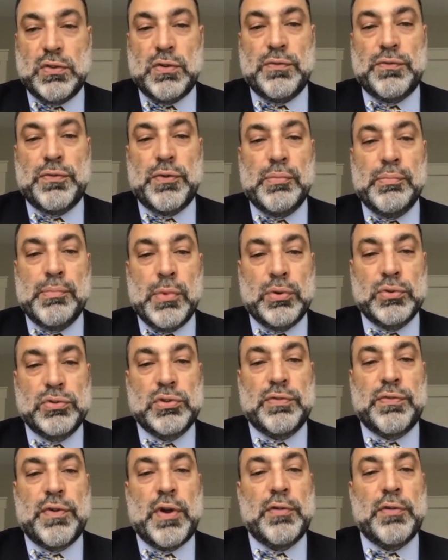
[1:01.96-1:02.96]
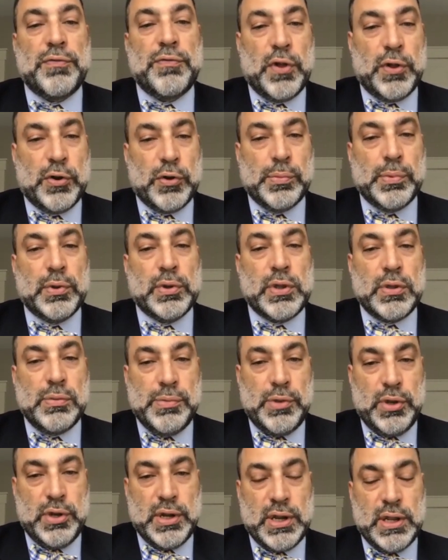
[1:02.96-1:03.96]
for most of our vulnerable
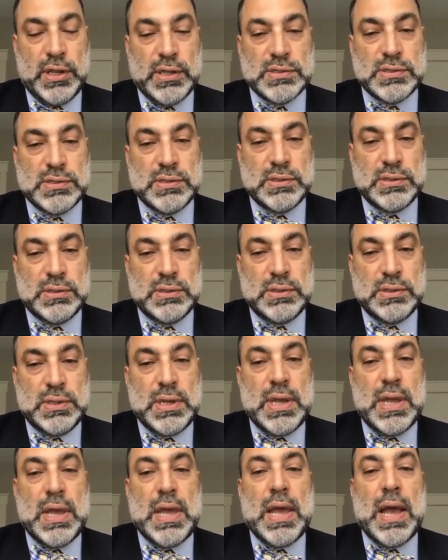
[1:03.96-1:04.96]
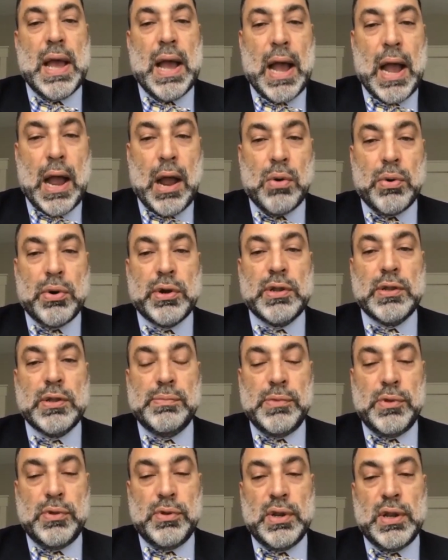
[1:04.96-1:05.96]
communities. Our
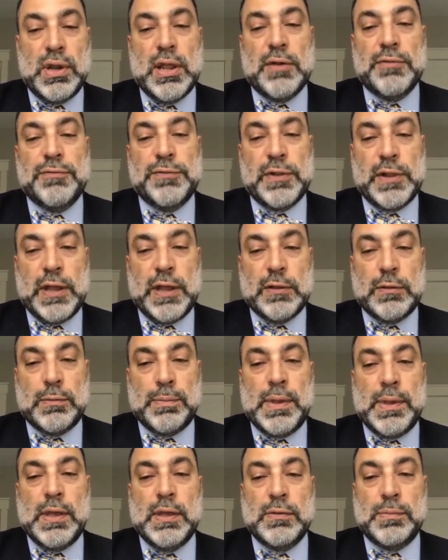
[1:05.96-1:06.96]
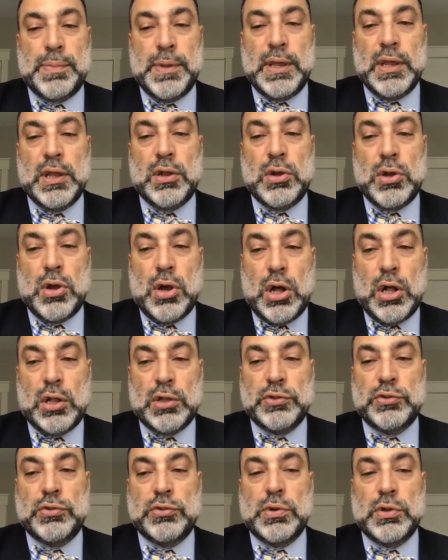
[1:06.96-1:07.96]
community of philanthropy is being called
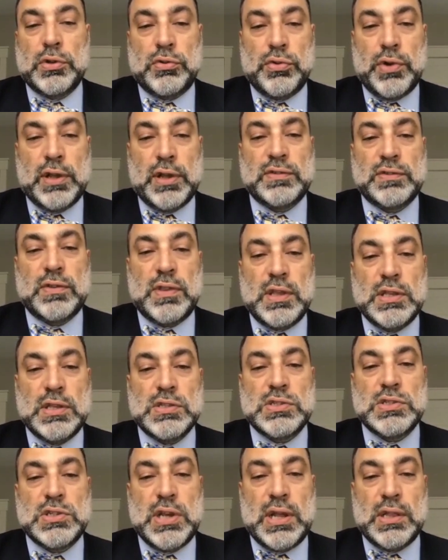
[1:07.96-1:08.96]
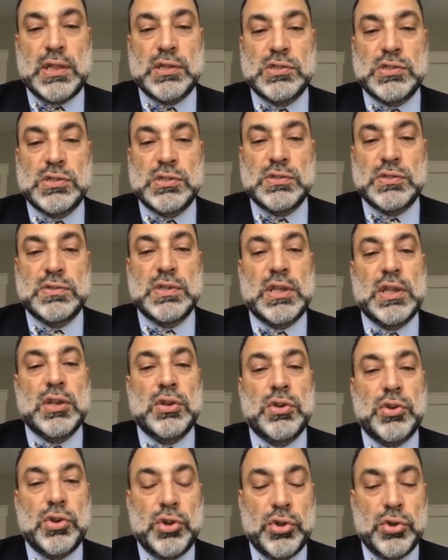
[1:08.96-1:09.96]
to address these challenges
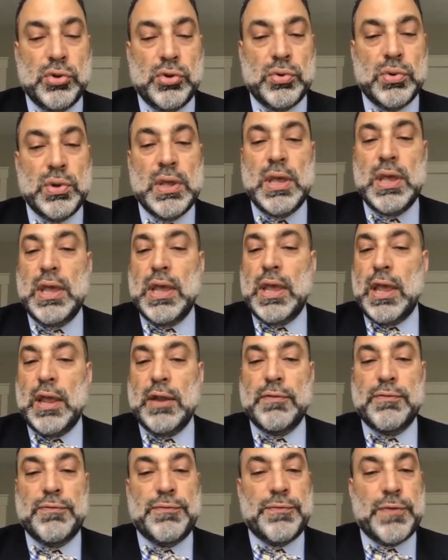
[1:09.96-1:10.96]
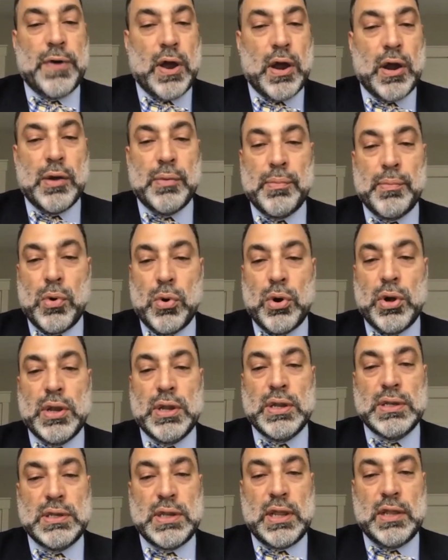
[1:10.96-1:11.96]
in new and far more
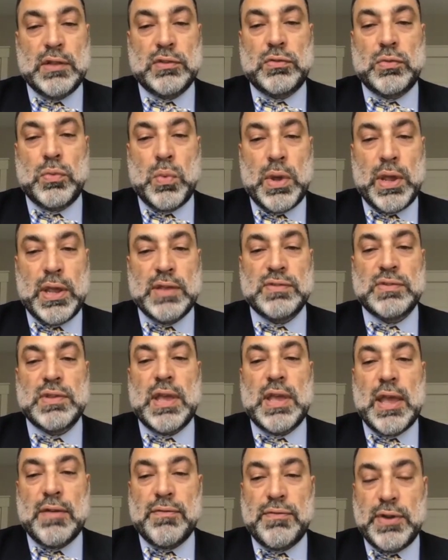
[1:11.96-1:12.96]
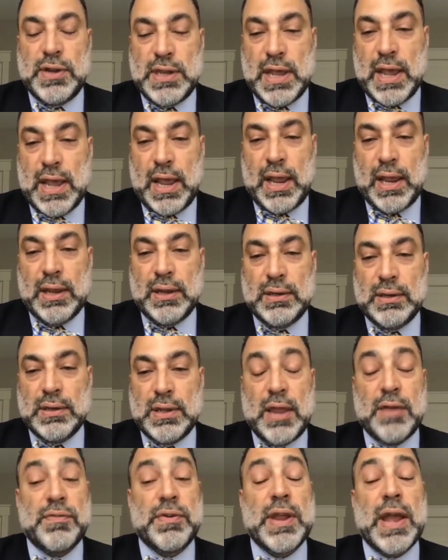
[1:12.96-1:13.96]
intense ways every day,
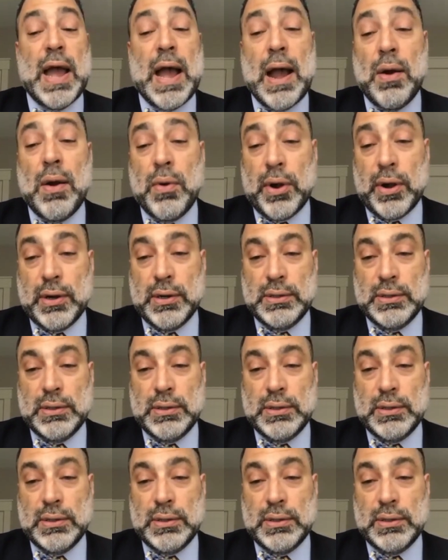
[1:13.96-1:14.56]
every hour,